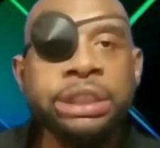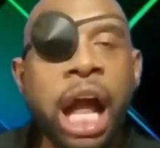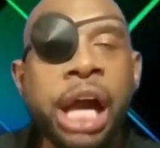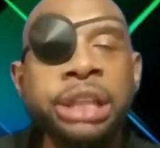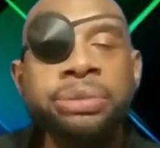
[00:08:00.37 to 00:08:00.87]

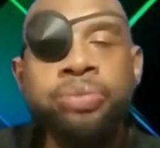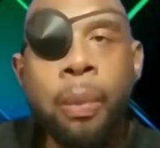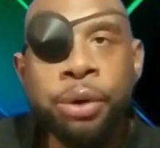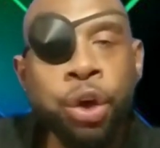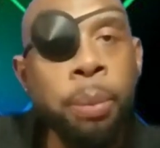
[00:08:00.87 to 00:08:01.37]
and
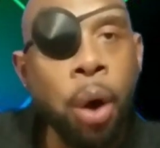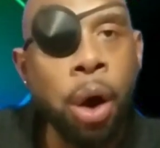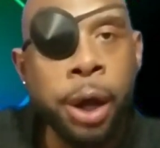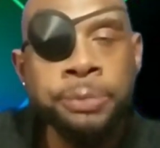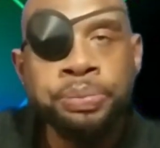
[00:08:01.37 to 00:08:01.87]
do
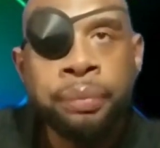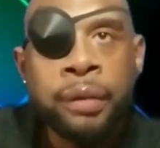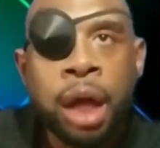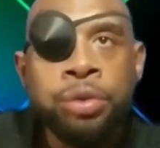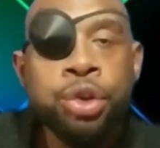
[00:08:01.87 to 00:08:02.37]
more
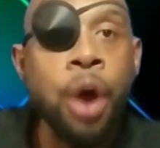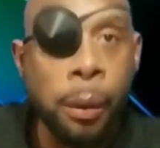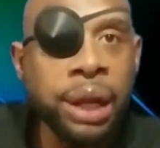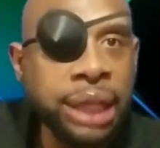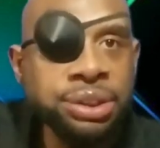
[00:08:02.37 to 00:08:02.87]

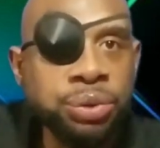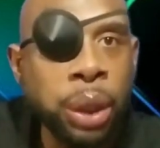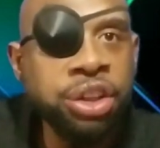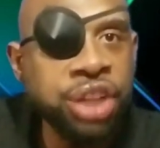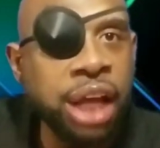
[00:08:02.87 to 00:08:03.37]
know like
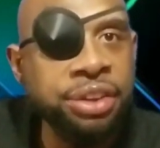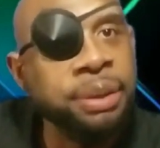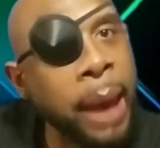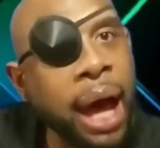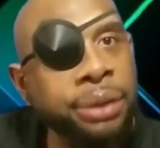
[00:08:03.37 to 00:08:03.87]
what the challenge
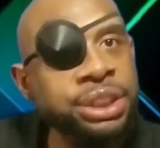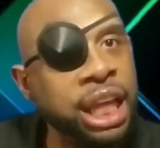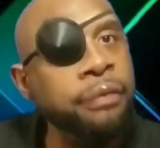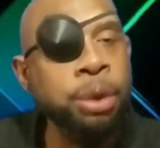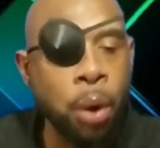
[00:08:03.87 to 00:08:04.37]
is about to
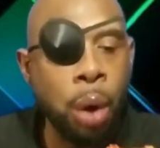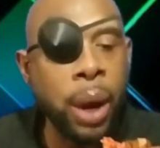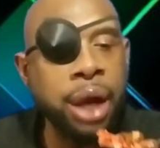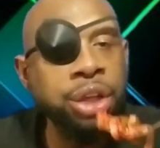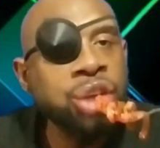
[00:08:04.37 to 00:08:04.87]
give you more
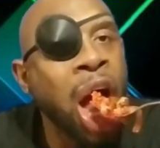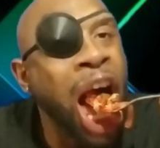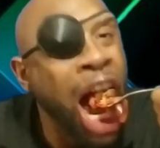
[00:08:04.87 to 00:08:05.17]
awareness.